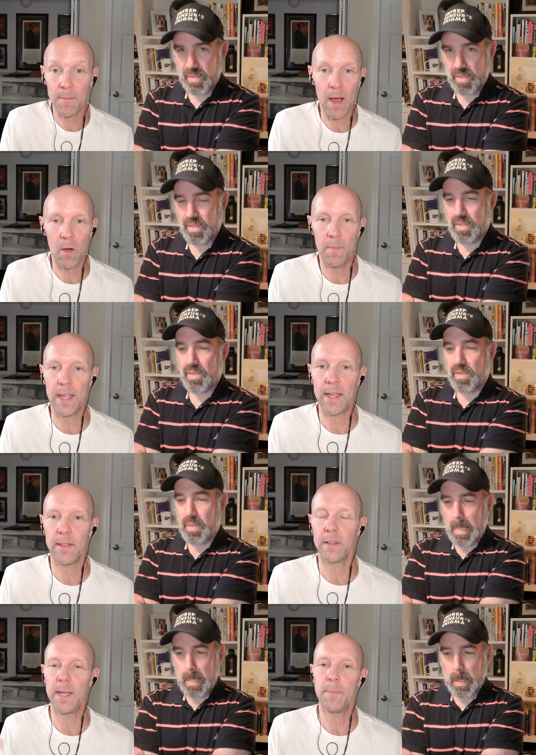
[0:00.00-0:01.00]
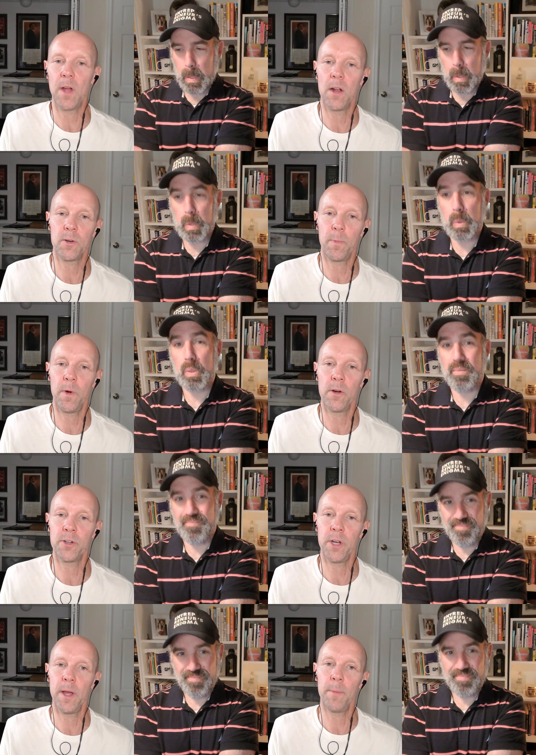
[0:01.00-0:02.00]
Speaker 1: about making the leap to
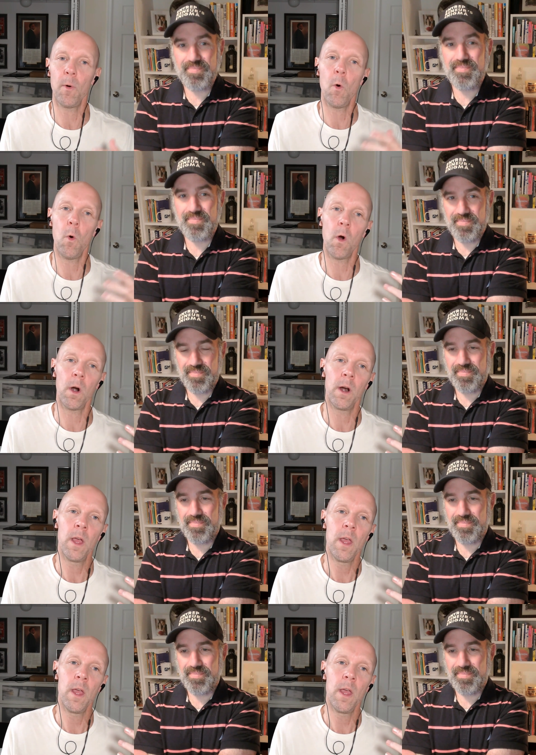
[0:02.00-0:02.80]
entrepreneurship, or